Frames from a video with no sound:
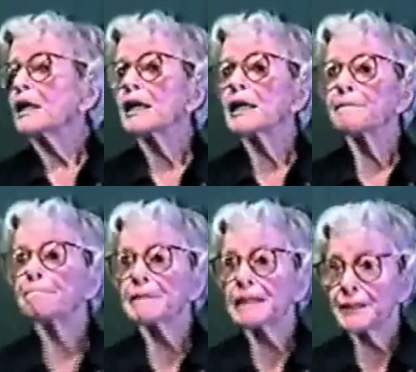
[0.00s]
Uh,
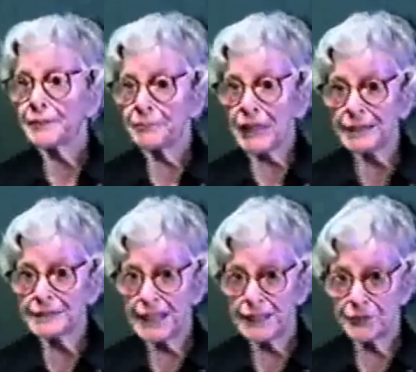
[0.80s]
yeah, I
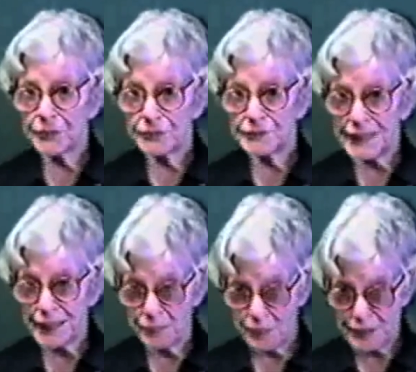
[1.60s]
tell you,
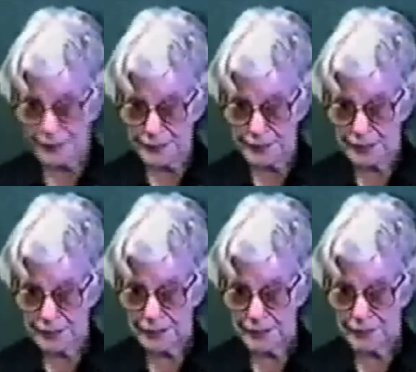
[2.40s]
someone
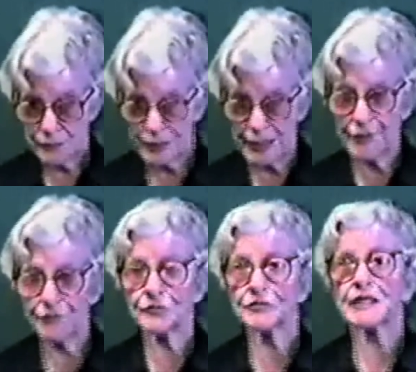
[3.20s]
will
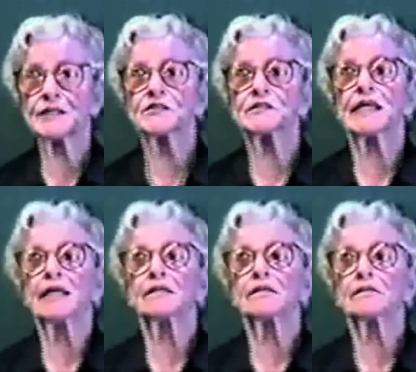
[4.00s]
have to set
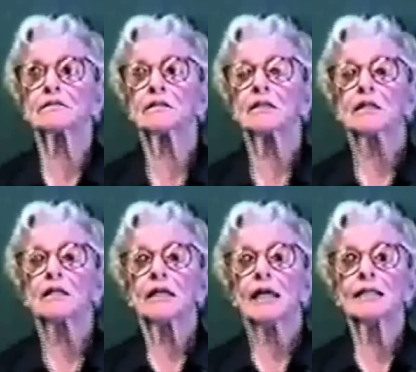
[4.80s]
standards.
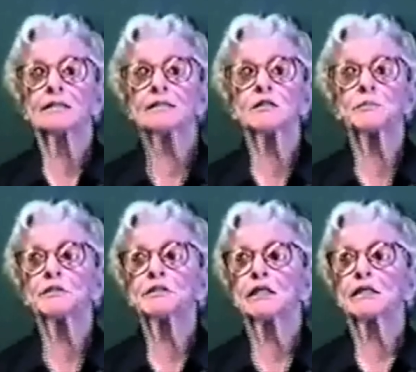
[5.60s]
At this
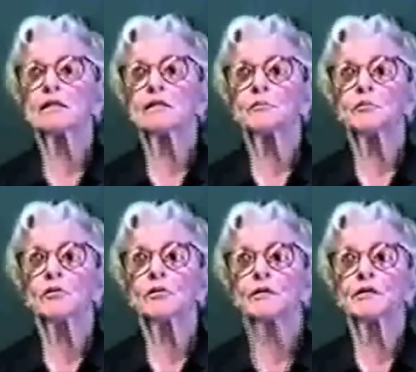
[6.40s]
particular
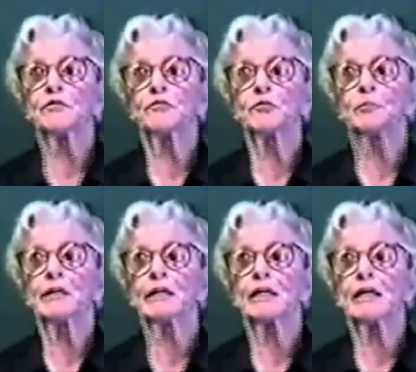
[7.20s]
point, if you
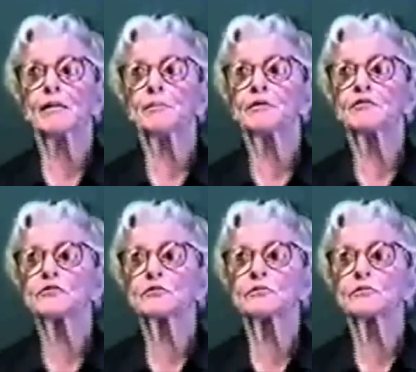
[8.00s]
pick up a
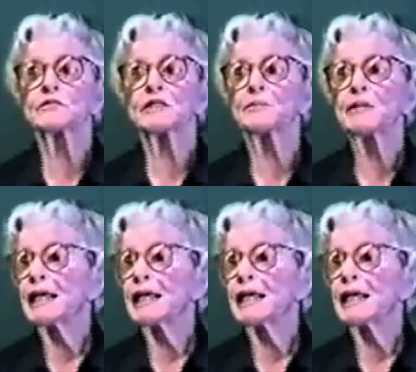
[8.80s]
CUSAP,